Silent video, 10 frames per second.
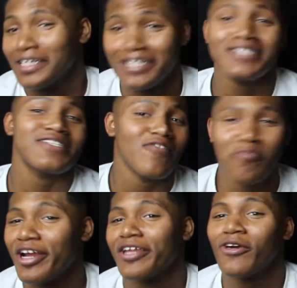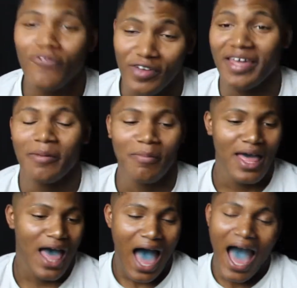that good stuff, Brando fam.
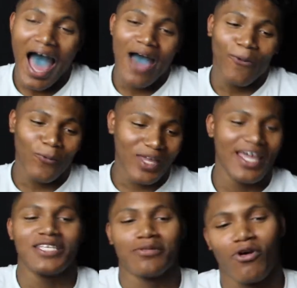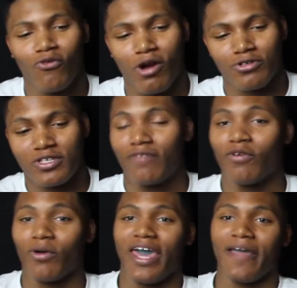We got some more Raw
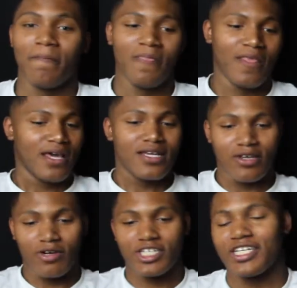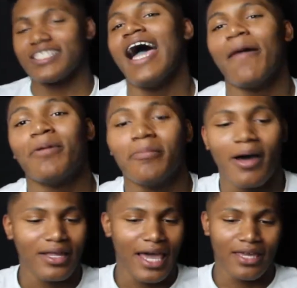stuff, okay? So it just happened
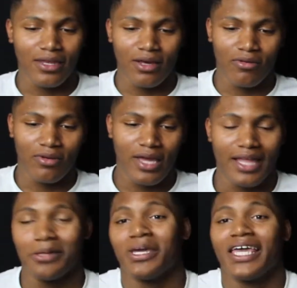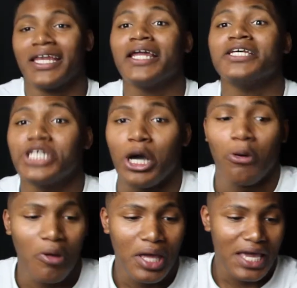about, like, you know, at the beginning of the
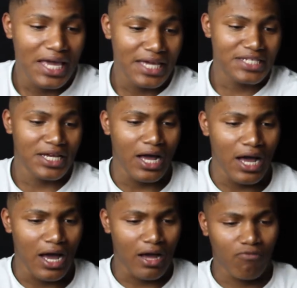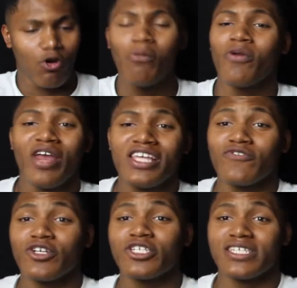show. It's Roman
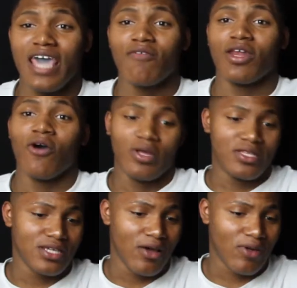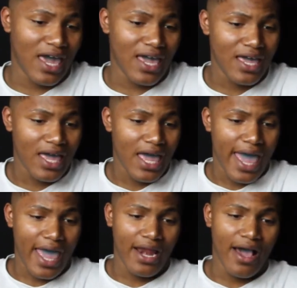Reigns versus Kevin Owens, okay?
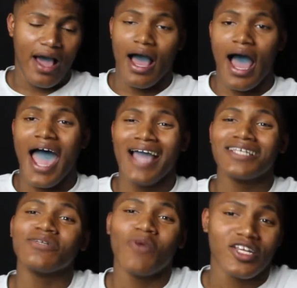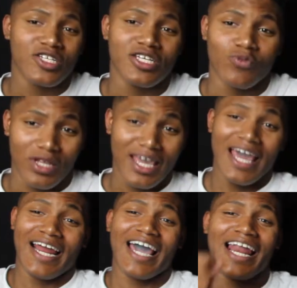And I actually watched this one,
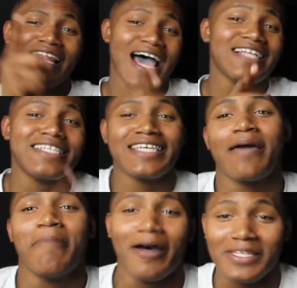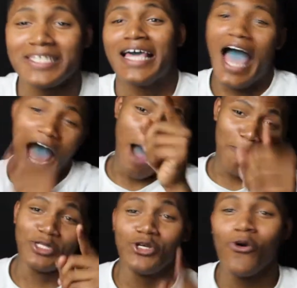and I got a lot to say about this.
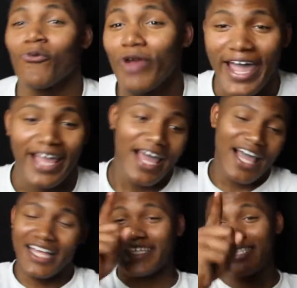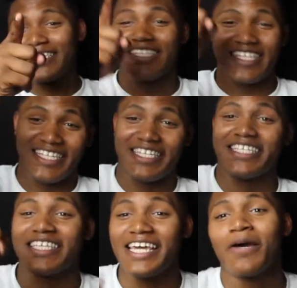I'm gonna do a rant, because
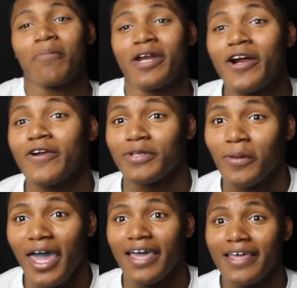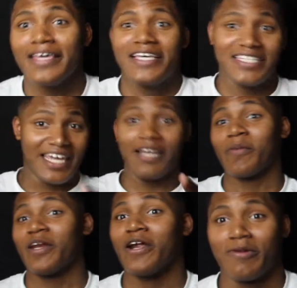it's getting on my nerves, okay? It's getting
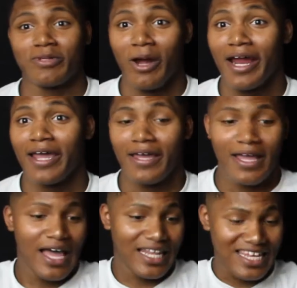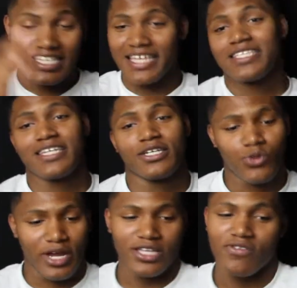on my nerves, alright? Let's get into
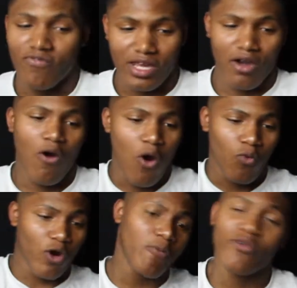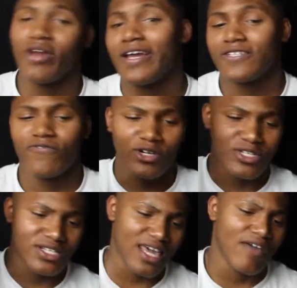this reaction video. Roman Reigns
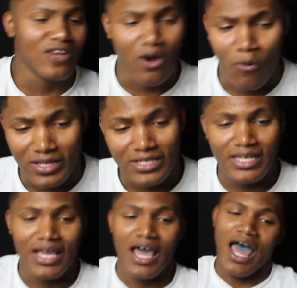versus Kevin Owens.